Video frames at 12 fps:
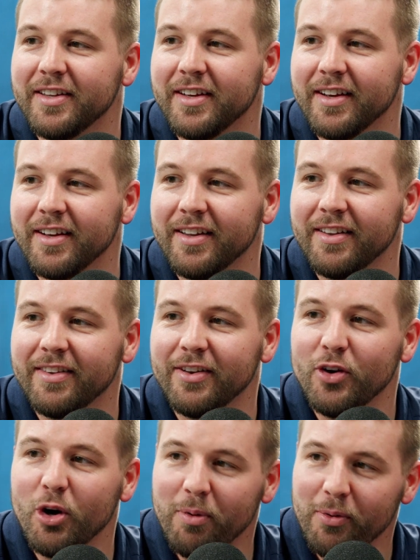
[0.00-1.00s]
the
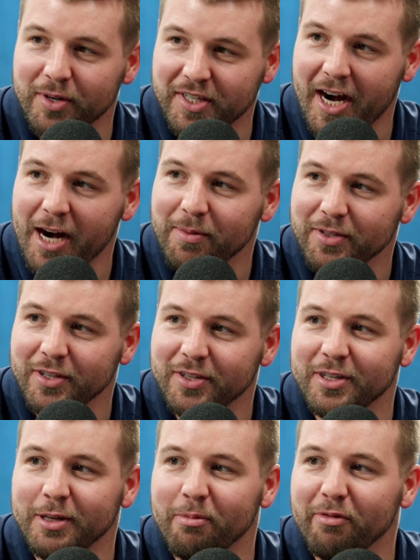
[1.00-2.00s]
normal retirement
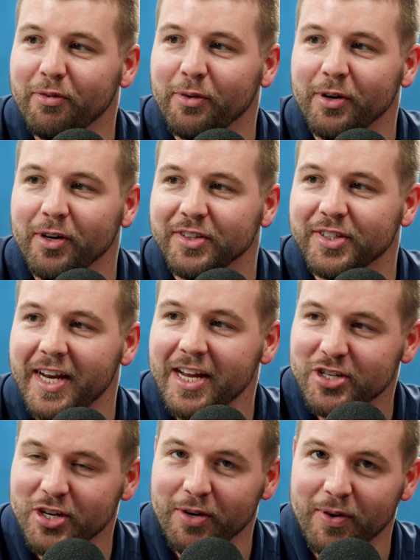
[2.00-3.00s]
system for
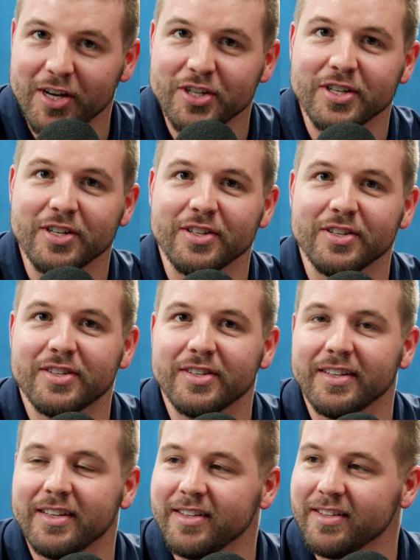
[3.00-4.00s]
today's generations
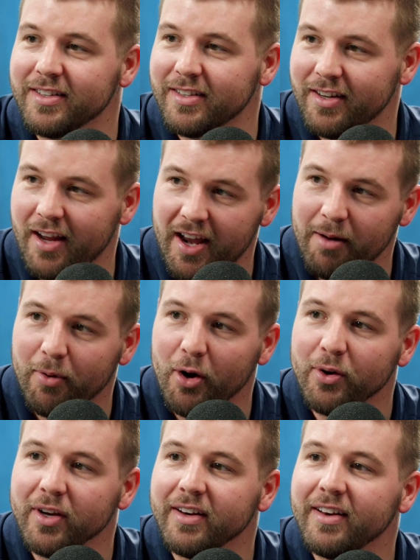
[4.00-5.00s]
is kind of
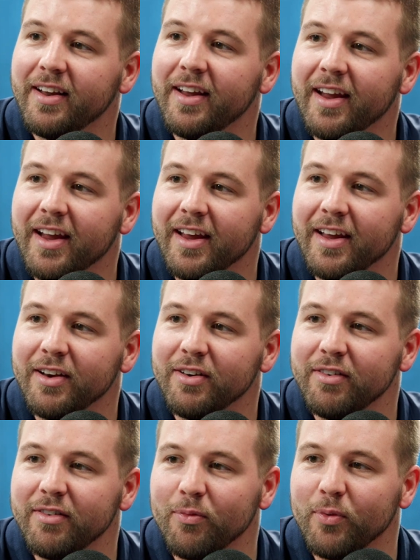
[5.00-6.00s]
broken, and
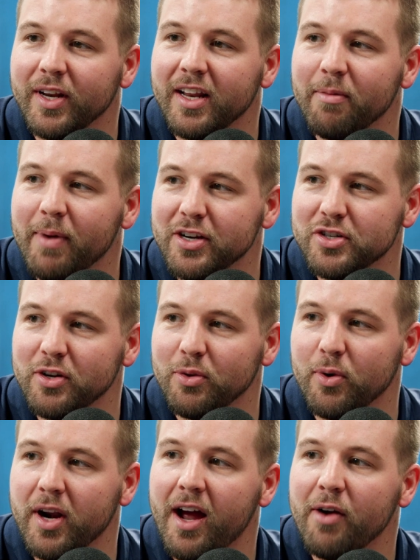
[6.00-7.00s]
we need to make sure
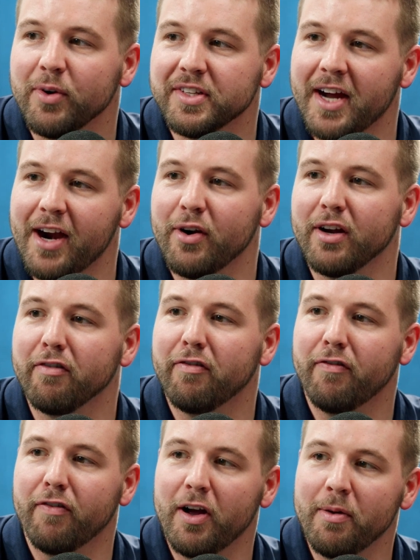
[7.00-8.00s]
that we're not retiring
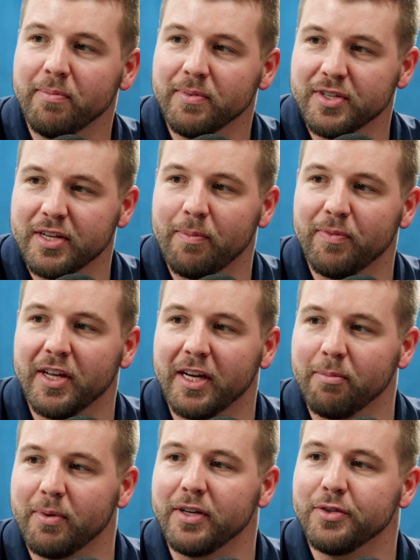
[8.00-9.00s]
from
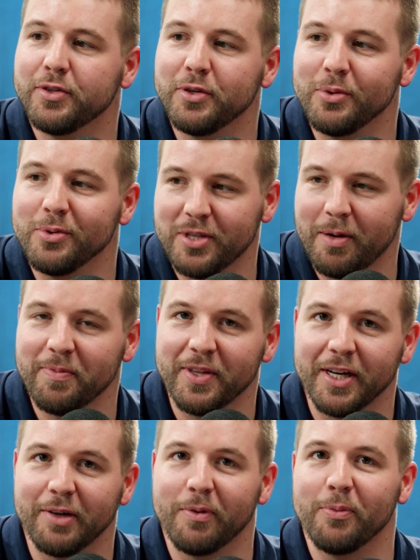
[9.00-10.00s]
something but to
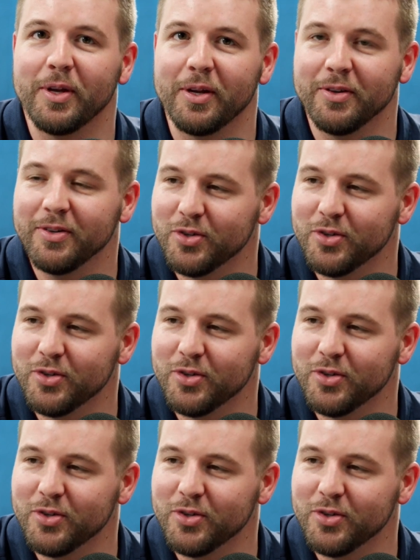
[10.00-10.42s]
something when we